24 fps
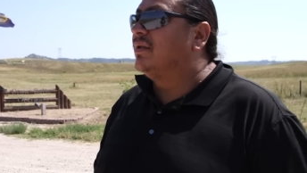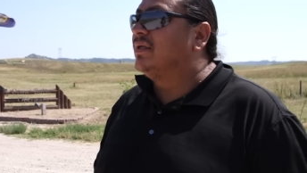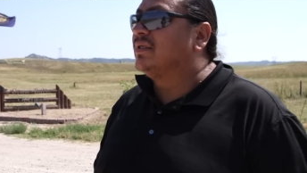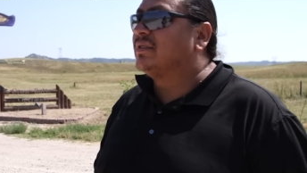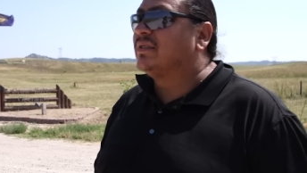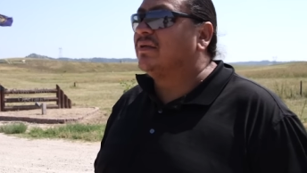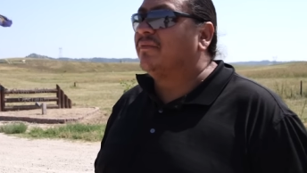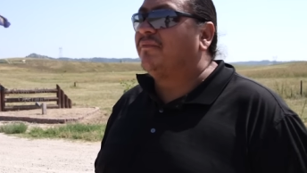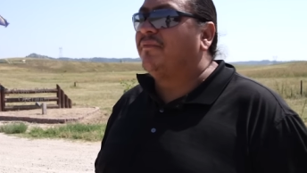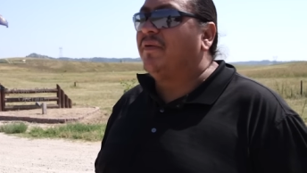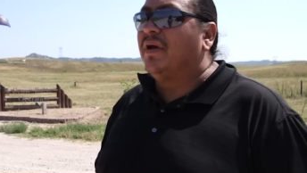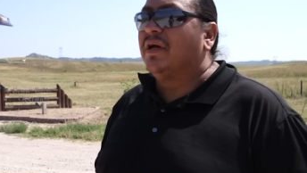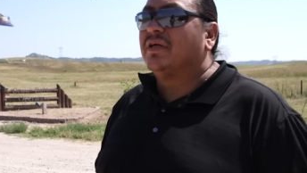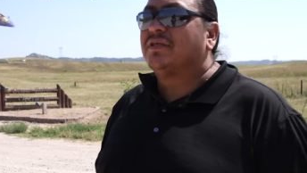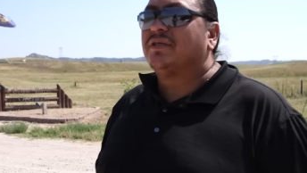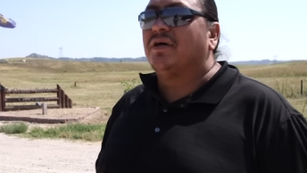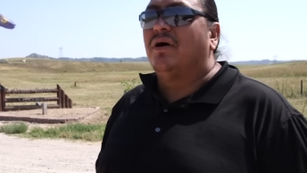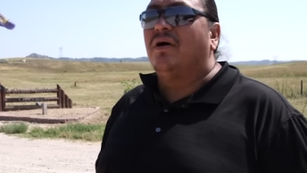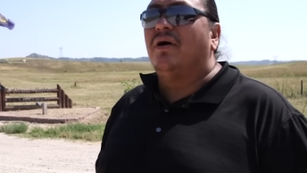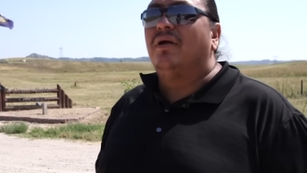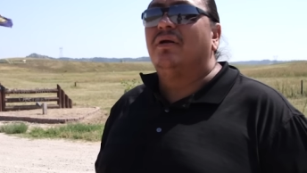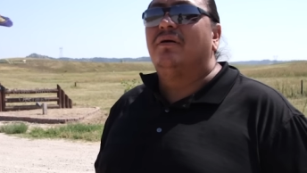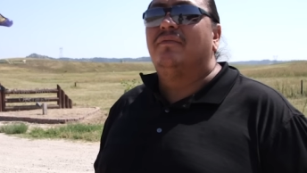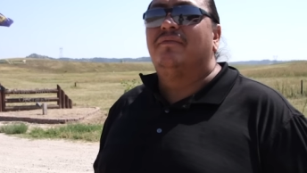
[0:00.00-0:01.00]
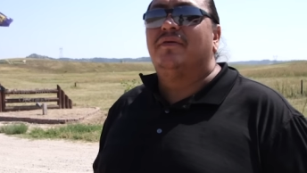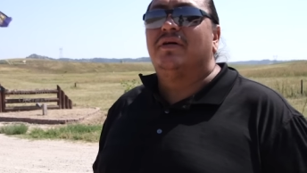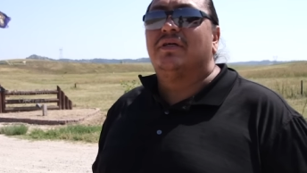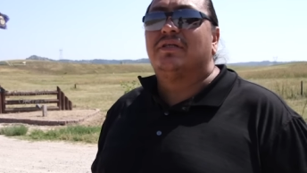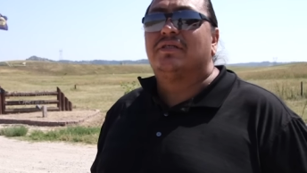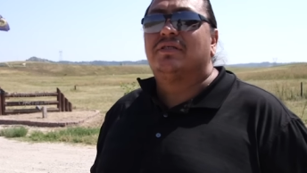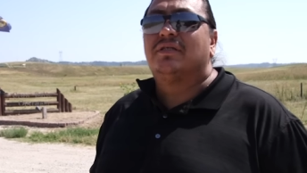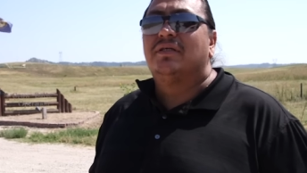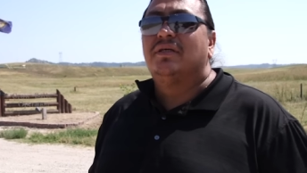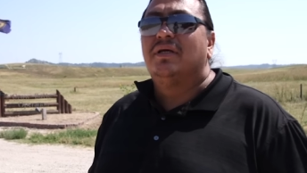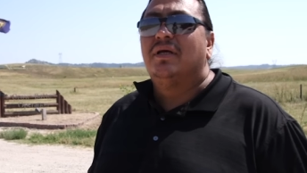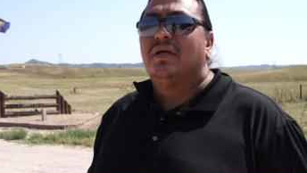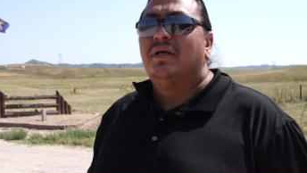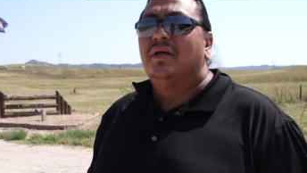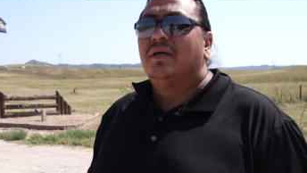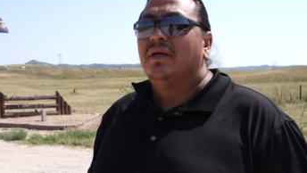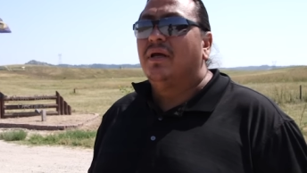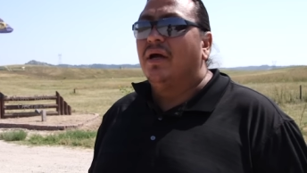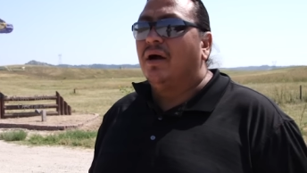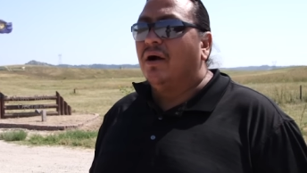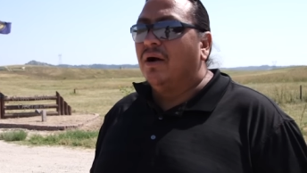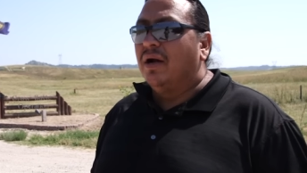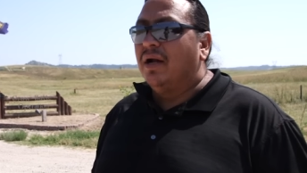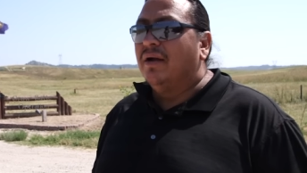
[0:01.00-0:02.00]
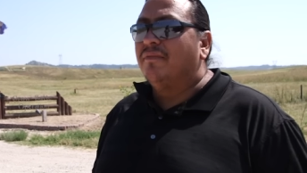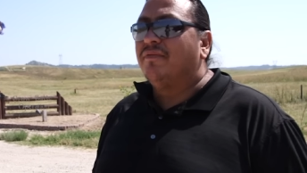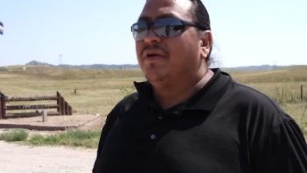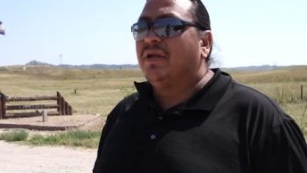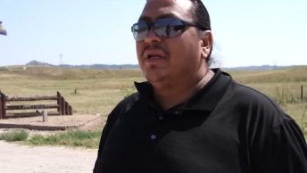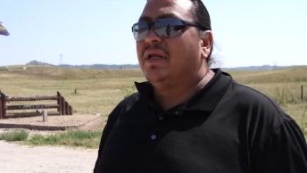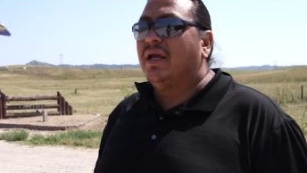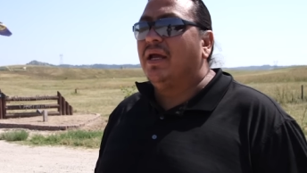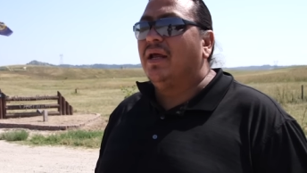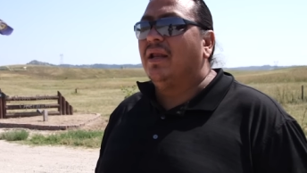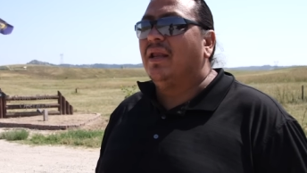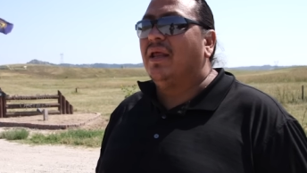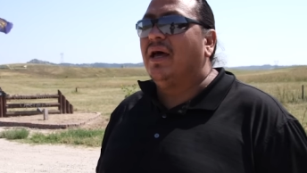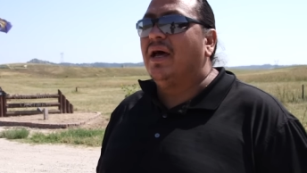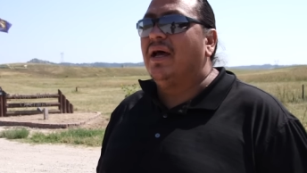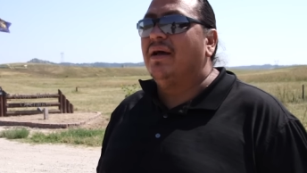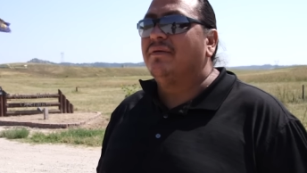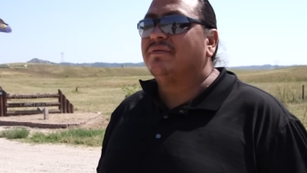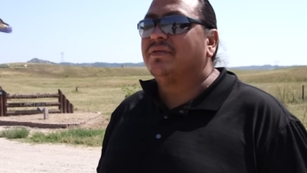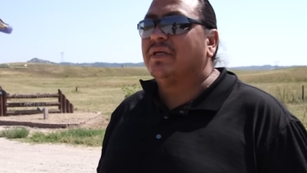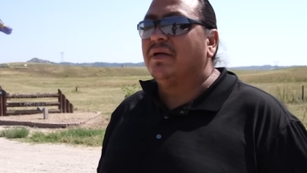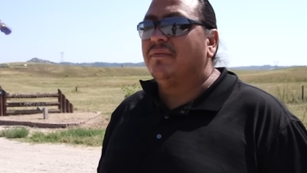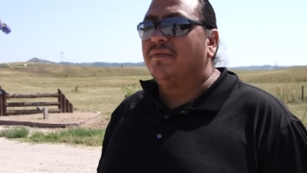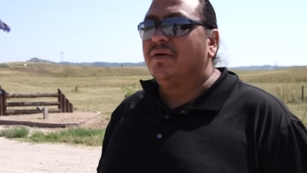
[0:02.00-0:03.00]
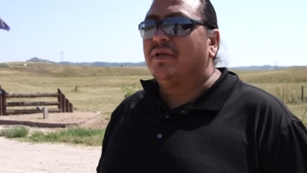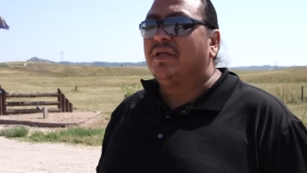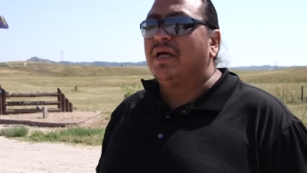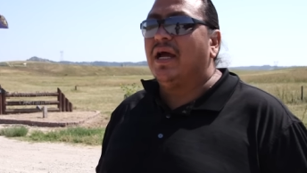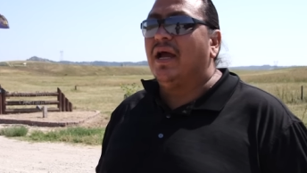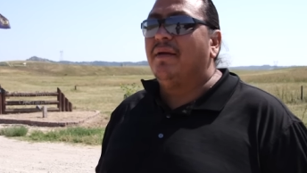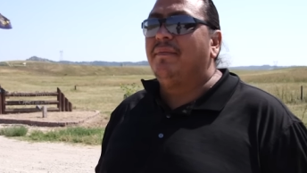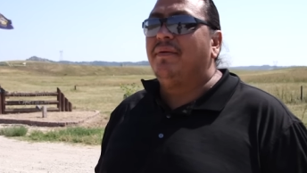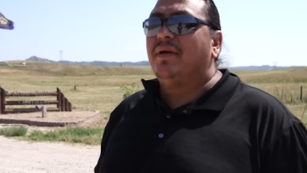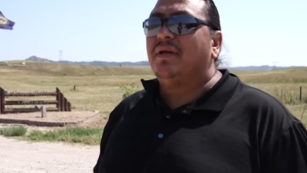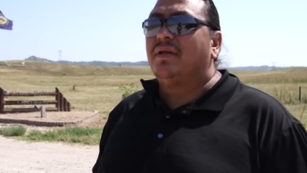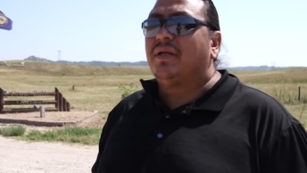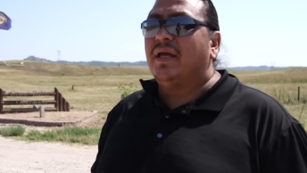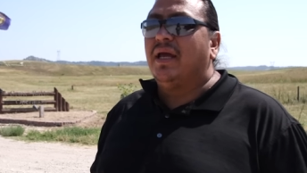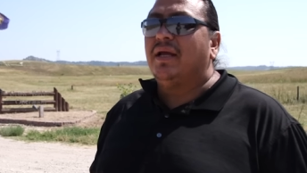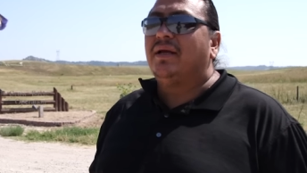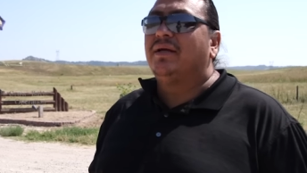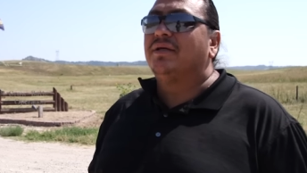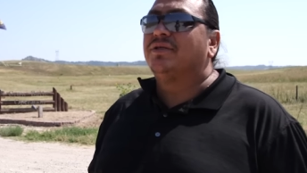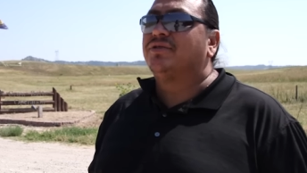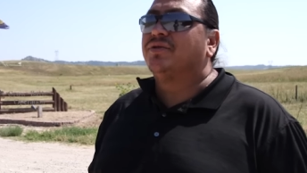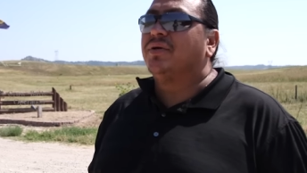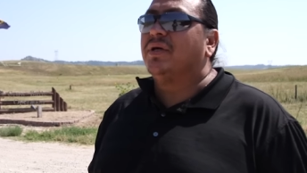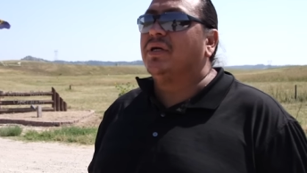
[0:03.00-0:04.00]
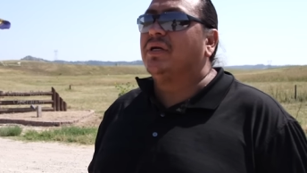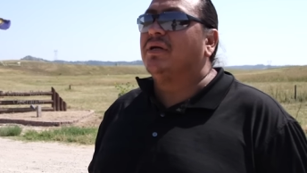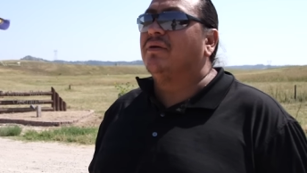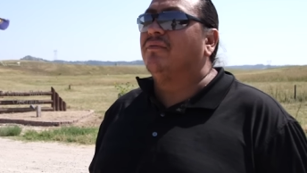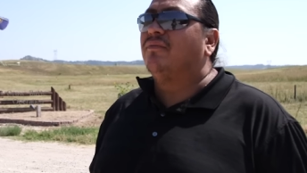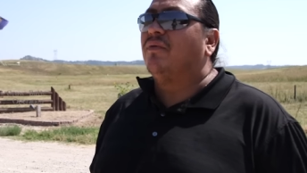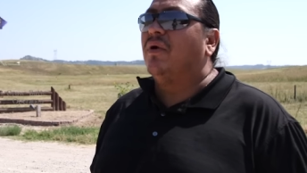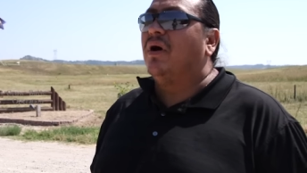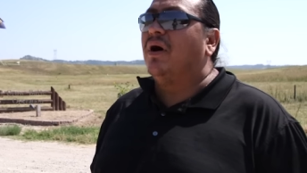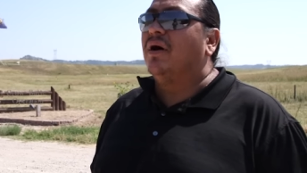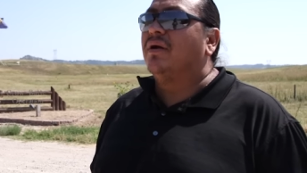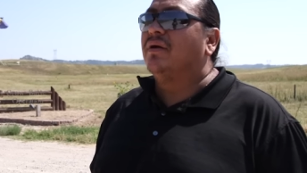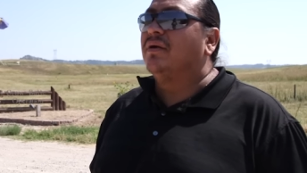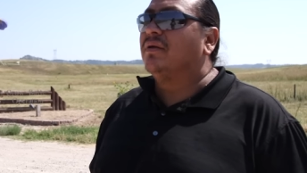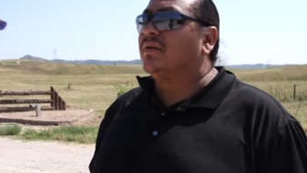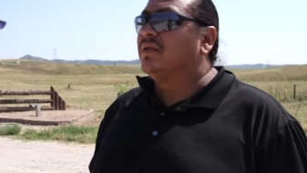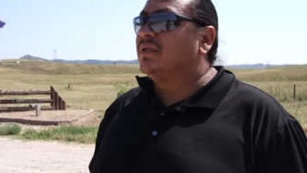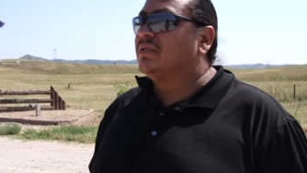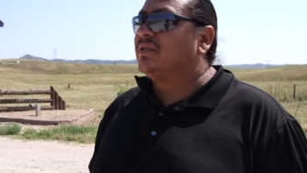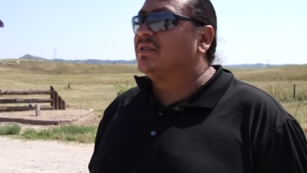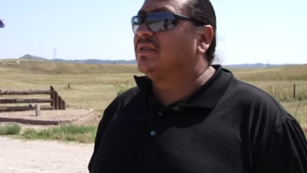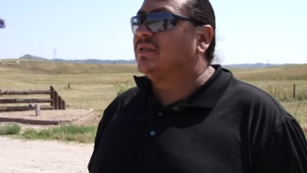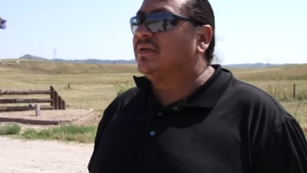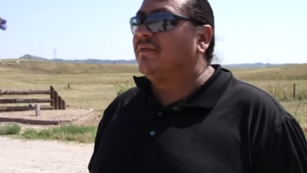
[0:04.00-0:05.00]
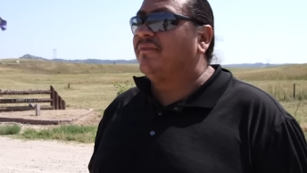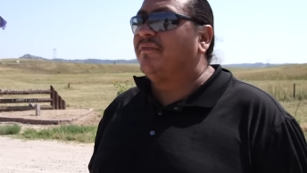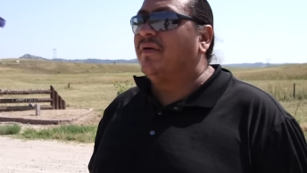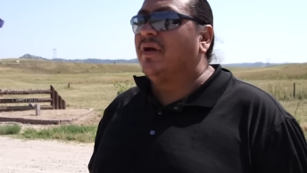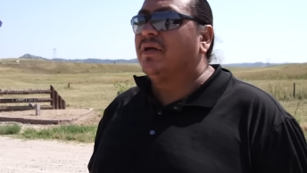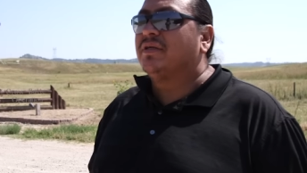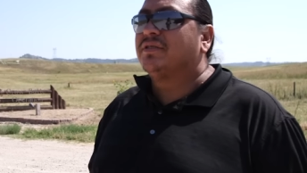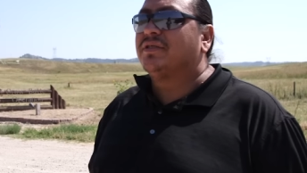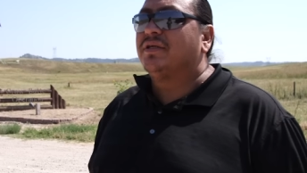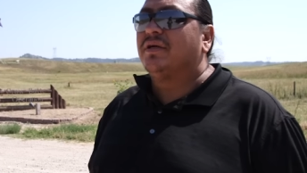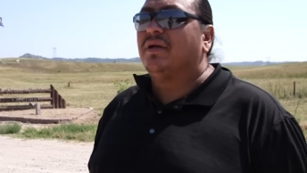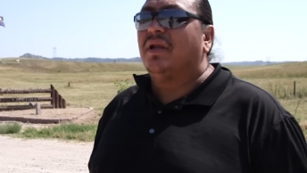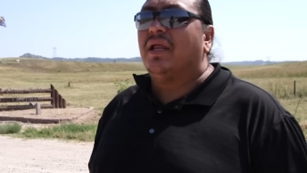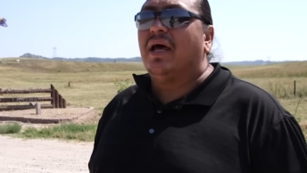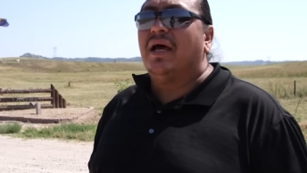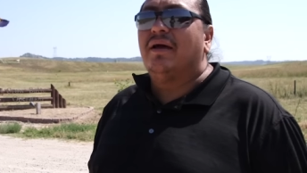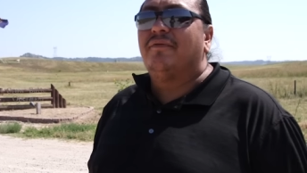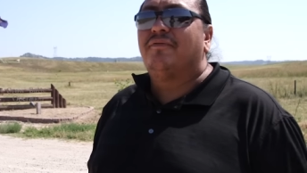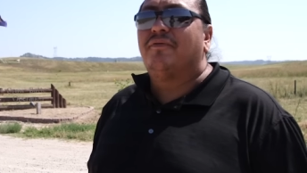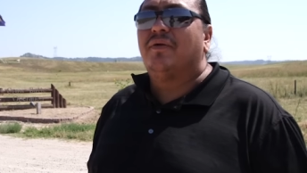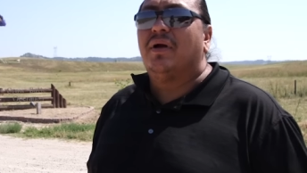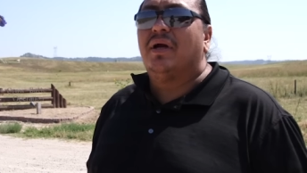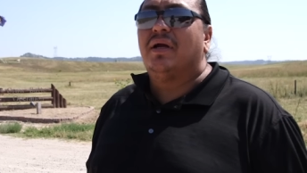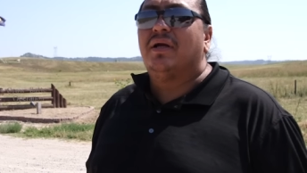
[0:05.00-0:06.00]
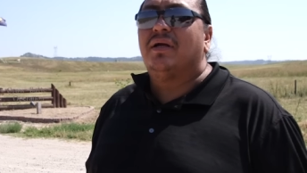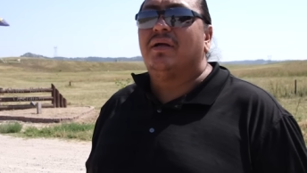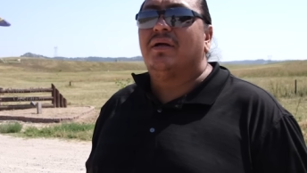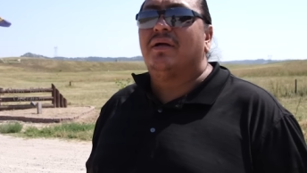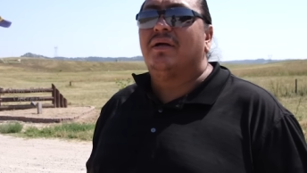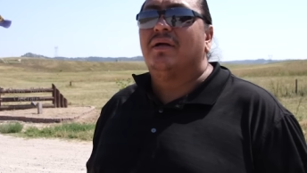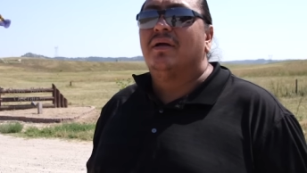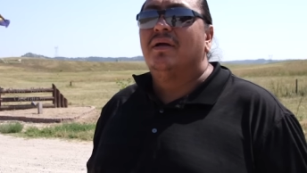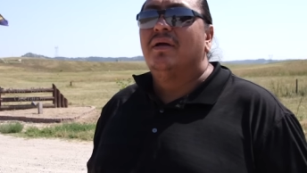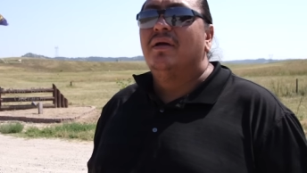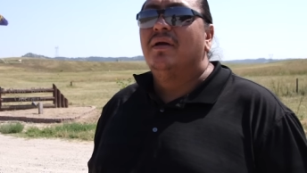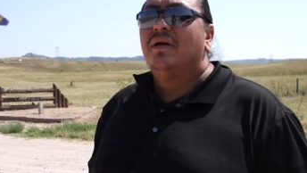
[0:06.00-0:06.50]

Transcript: This affects all of us, our everyday lives. Every time you take a drink of water, this affects your life right here.